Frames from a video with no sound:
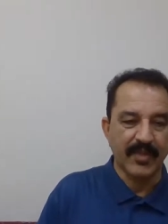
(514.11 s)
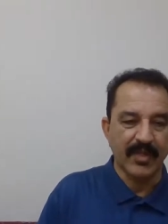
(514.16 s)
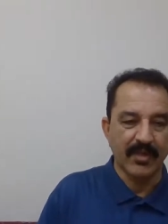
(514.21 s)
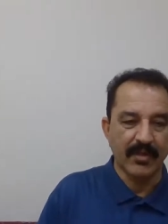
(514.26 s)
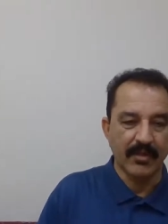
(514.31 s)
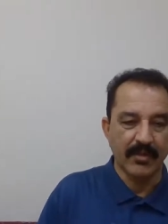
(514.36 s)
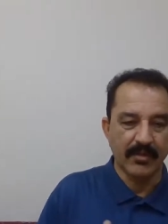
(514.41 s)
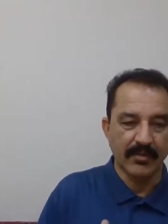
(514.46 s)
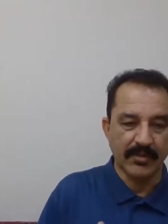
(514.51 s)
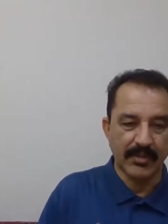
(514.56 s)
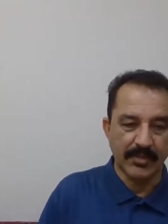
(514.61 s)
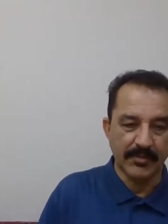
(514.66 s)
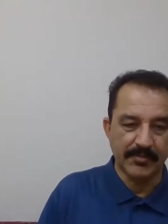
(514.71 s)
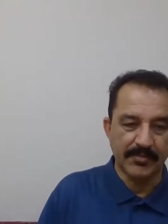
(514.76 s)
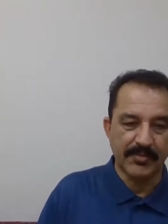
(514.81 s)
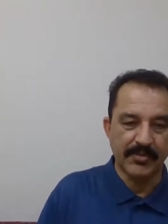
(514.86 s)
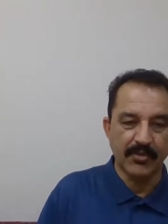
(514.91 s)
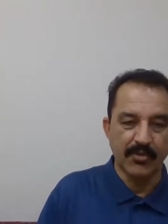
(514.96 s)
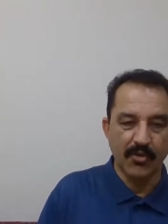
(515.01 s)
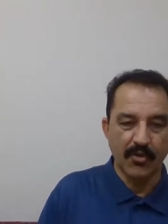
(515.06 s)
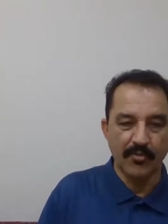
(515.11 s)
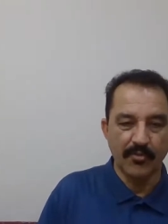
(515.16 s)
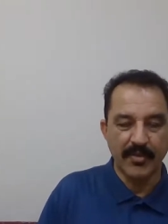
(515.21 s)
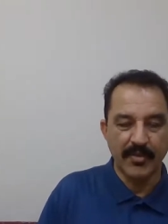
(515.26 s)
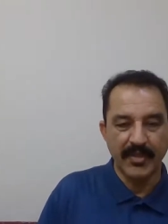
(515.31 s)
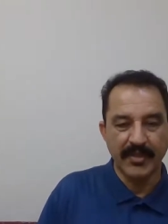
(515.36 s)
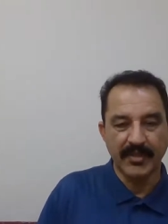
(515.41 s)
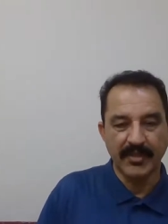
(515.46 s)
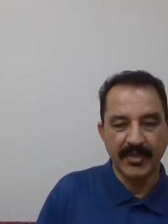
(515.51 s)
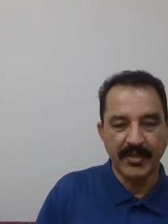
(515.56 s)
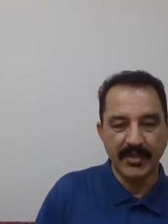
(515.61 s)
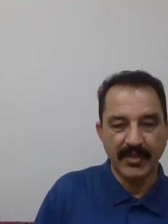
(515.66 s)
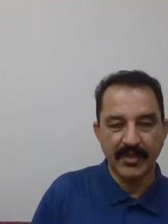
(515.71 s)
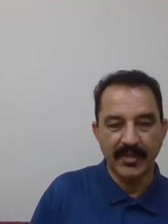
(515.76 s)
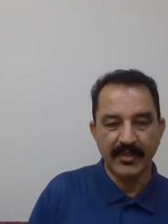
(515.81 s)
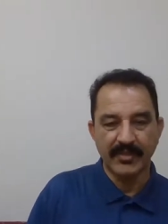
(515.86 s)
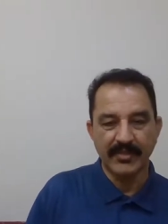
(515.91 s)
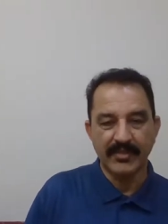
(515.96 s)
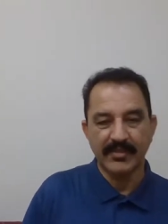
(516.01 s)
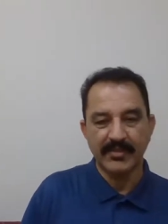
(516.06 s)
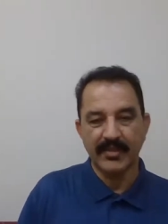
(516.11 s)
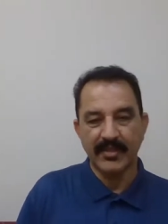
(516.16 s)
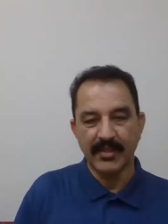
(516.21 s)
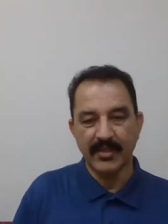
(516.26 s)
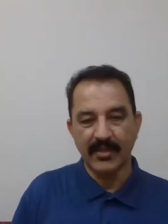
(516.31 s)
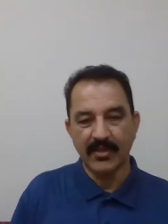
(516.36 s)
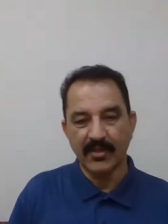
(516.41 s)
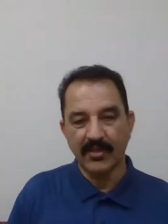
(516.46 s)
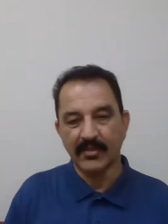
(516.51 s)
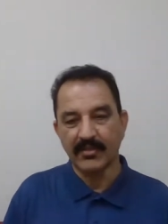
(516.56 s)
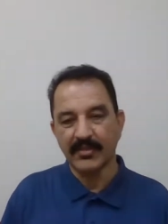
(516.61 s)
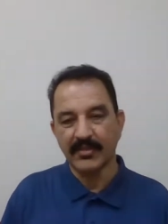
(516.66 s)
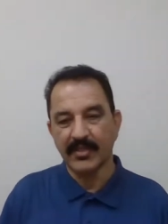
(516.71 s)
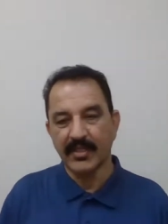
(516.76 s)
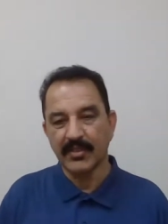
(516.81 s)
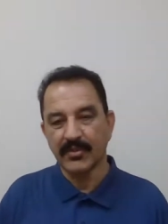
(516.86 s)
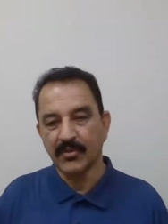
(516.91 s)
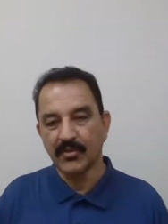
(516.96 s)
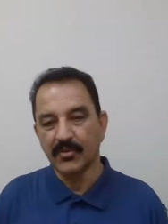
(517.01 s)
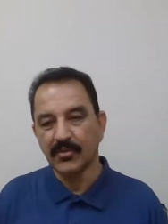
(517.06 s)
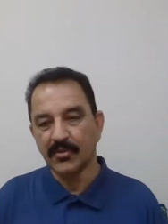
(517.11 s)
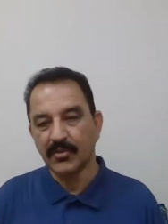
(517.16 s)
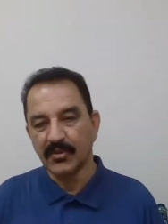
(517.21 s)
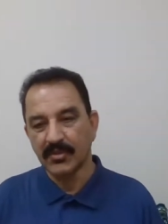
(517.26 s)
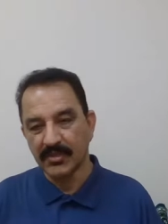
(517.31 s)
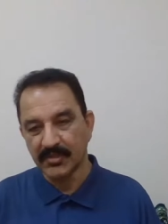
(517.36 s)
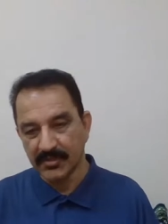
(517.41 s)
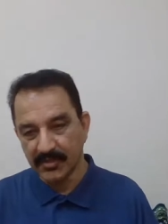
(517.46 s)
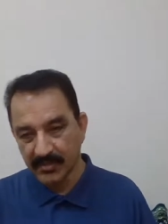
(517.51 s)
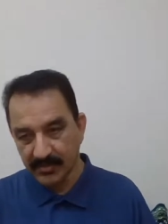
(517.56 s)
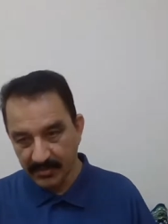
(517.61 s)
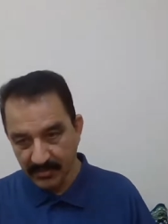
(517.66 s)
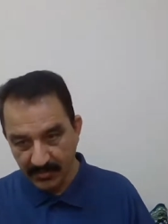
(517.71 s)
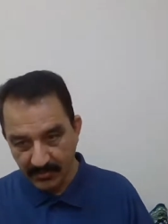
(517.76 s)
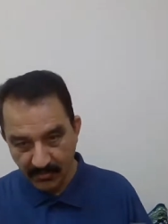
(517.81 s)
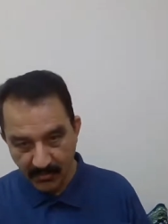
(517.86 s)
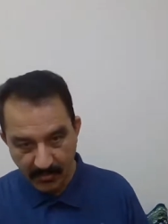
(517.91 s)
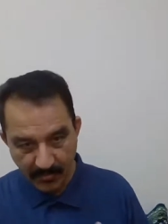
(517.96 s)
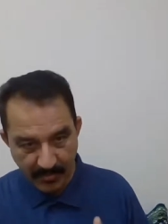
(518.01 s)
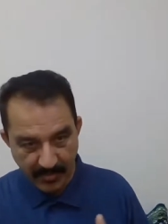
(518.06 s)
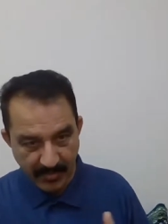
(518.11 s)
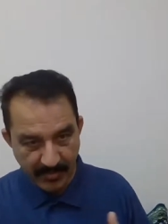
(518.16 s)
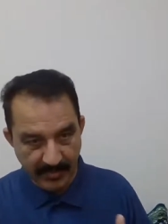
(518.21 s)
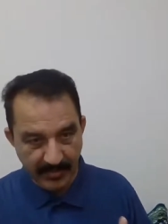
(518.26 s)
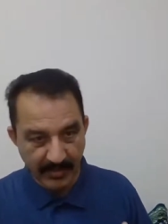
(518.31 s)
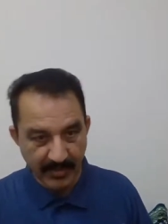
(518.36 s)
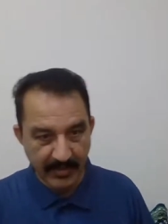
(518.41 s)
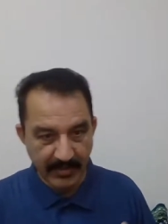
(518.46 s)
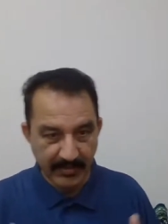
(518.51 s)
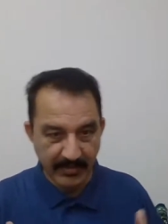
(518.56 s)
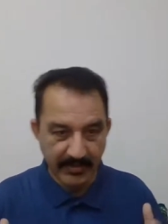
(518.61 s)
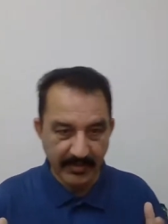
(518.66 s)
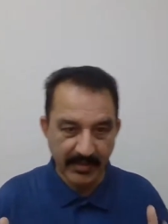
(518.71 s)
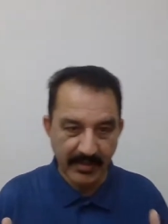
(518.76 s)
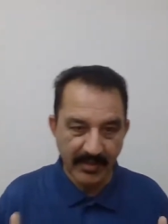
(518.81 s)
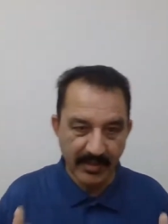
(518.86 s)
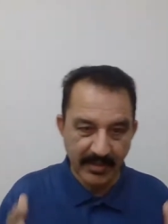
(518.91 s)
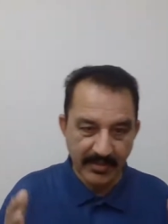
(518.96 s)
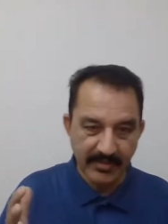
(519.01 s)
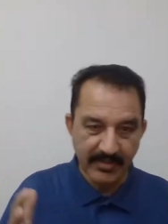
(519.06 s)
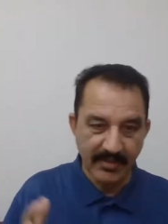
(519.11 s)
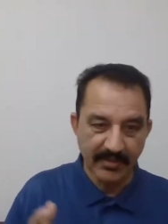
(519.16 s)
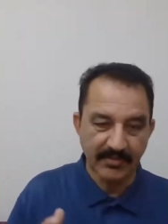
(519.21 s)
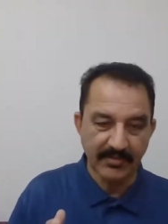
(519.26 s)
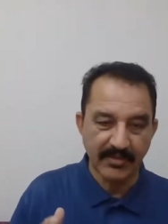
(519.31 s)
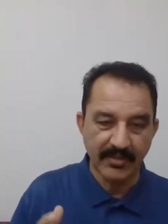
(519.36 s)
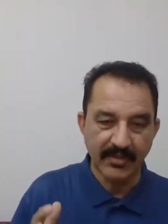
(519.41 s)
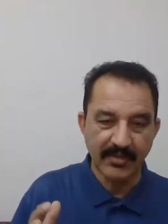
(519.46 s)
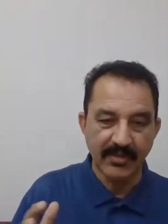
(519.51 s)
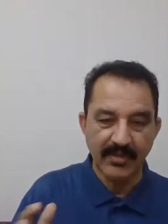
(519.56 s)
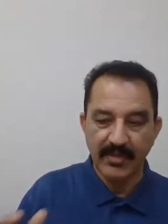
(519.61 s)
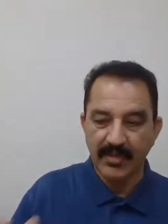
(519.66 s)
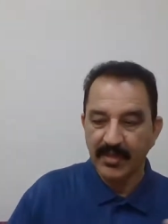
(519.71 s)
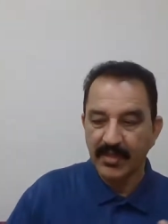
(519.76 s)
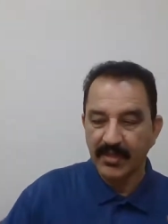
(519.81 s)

Curves opening inlets, a long narrow horizontal opening at the edge of the